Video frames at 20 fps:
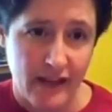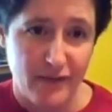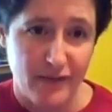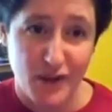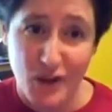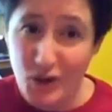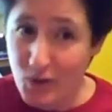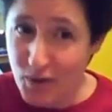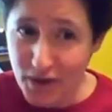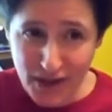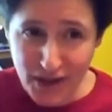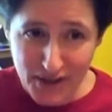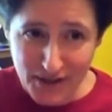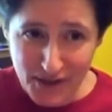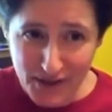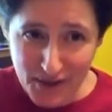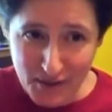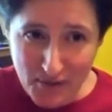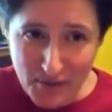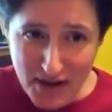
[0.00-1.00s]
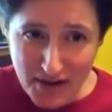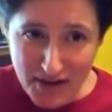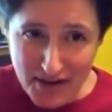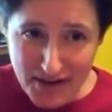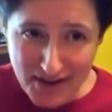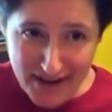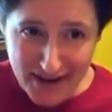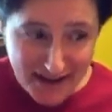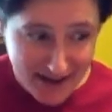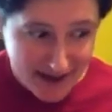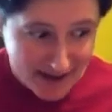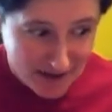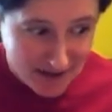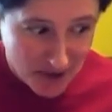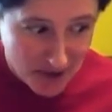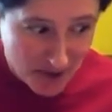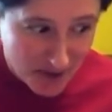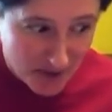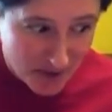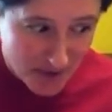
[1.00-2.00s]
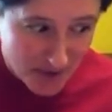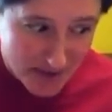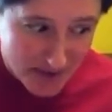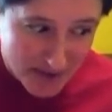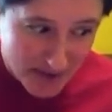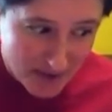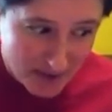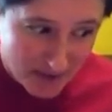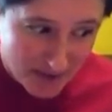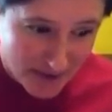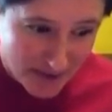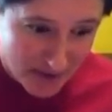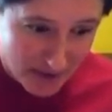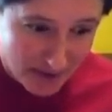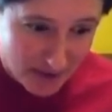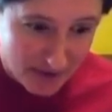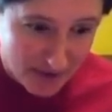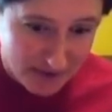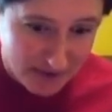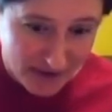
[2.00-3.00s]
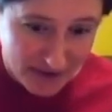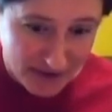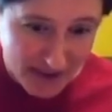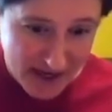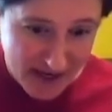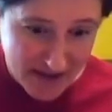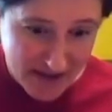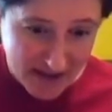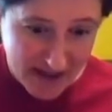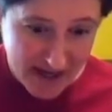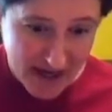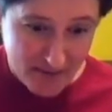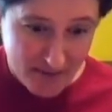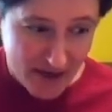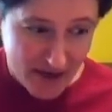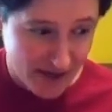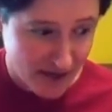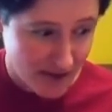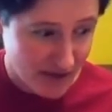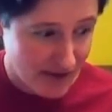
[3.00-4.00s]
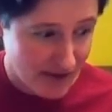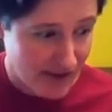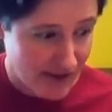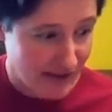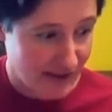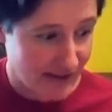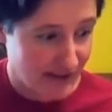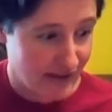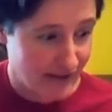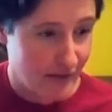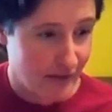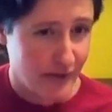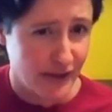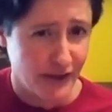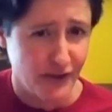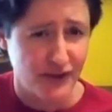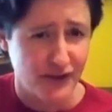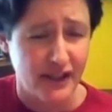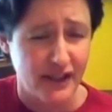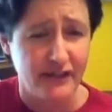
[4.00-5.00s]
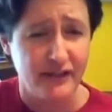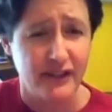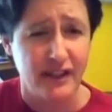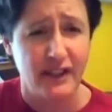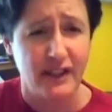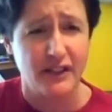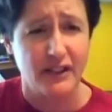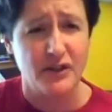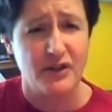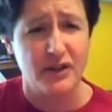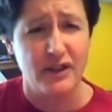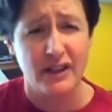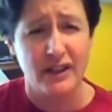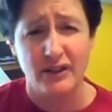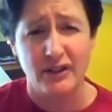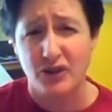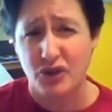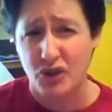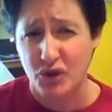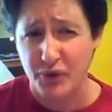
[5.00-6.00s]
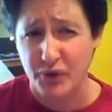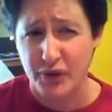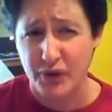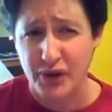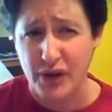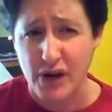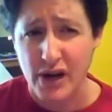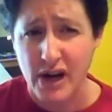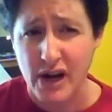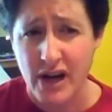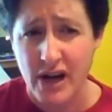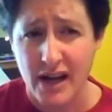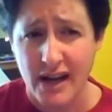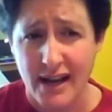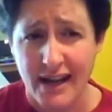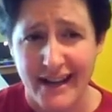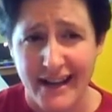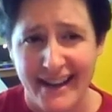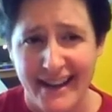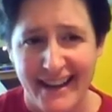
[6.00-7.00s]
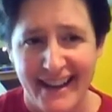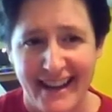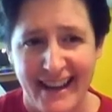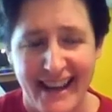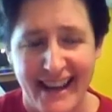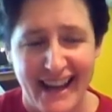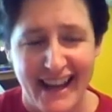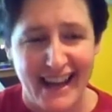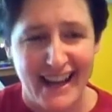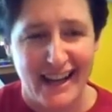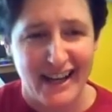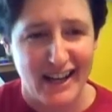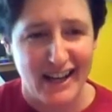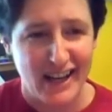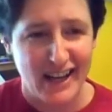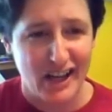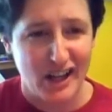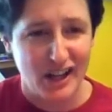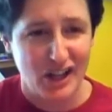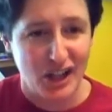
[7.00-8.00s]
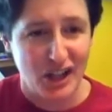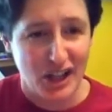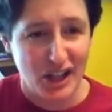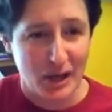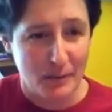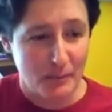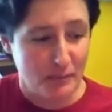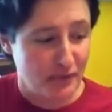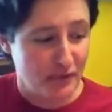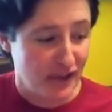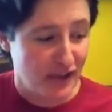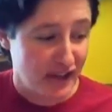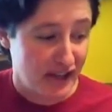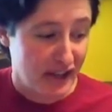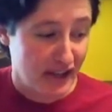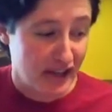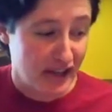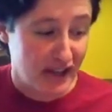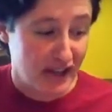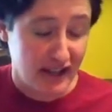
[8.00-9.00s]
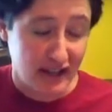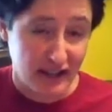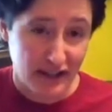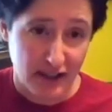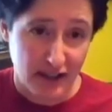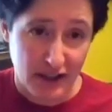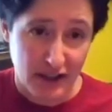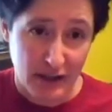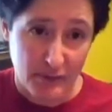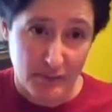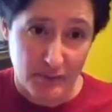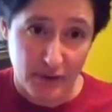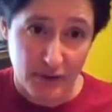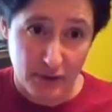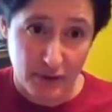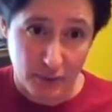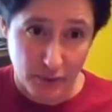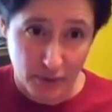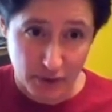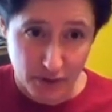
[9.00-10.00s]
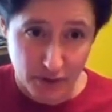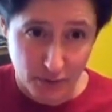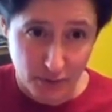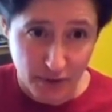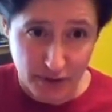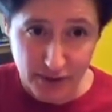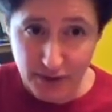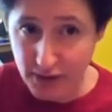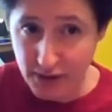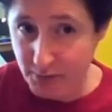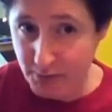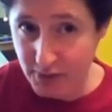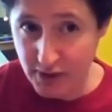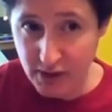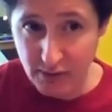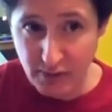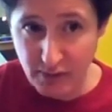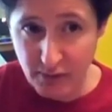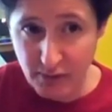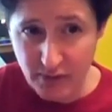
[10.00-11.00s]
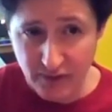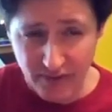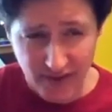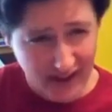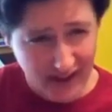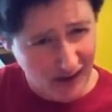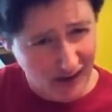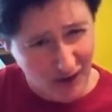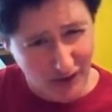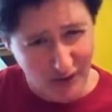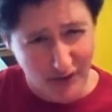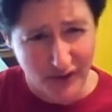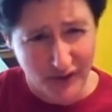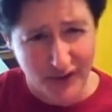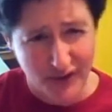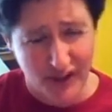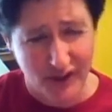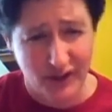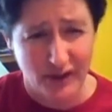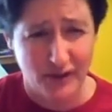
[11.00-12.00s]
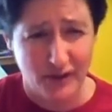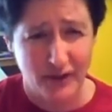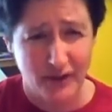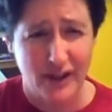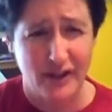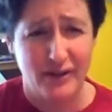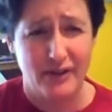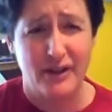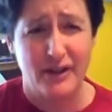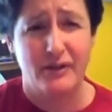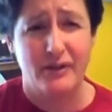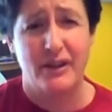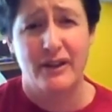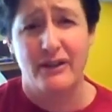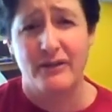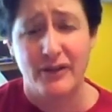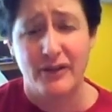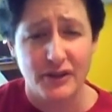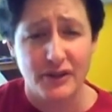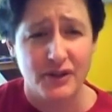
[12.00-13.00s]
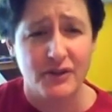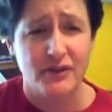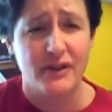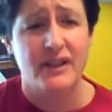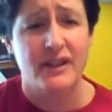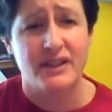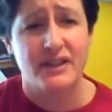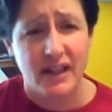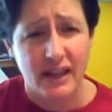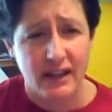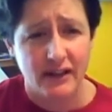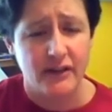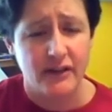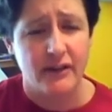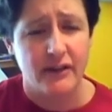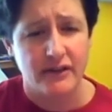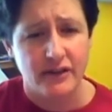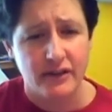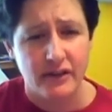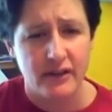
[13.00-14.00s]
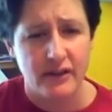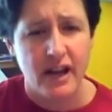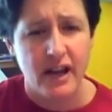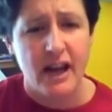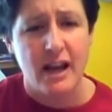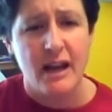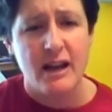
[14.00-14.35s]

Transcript: You don't want to use this method? Don't feel like you can't master it. Go get yourself an electronic tuner and look up the which ones are supposed to be which. In fact, the tuners tell you now anyway. The 1st string, the 2nd string. So